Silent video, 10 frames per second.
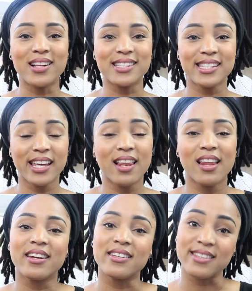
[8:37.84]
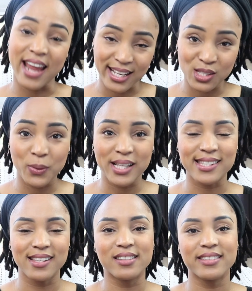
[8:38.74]
until next week
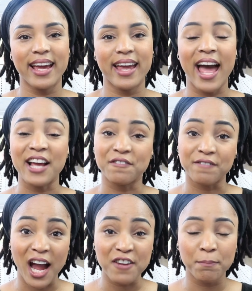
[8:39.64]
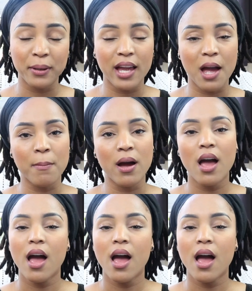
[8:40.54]
Sunday at 5 p.m.,